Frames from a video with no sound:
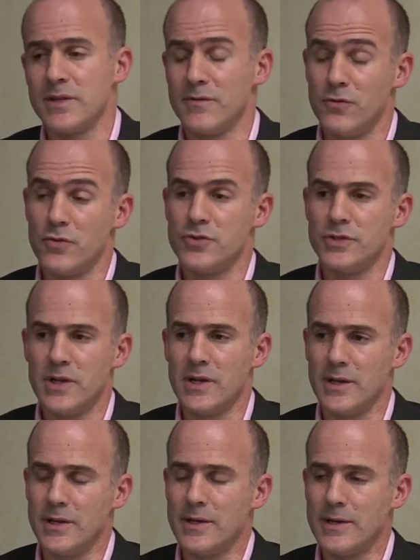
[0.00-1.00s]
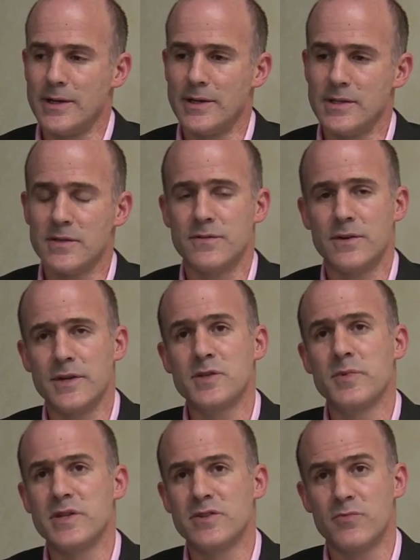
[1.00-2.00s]
Unfortunately, it's a very
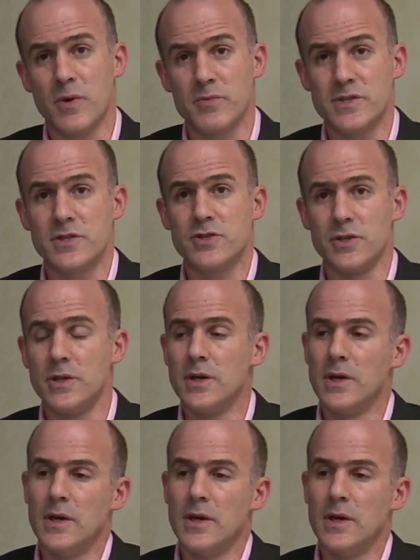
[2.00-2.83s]
expensive proposition,